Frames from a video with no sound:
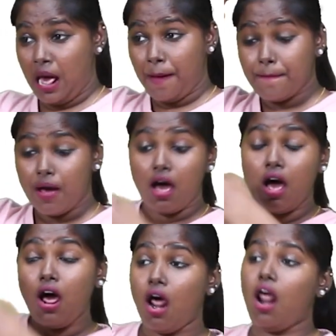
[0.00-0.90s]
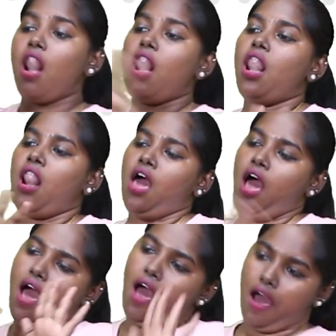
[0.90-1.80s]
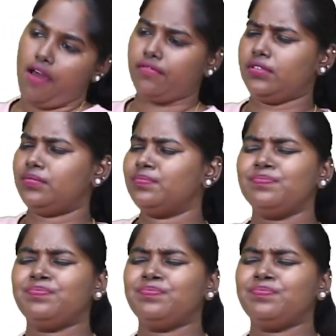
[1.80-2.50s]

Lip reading: but your brain totally loves it.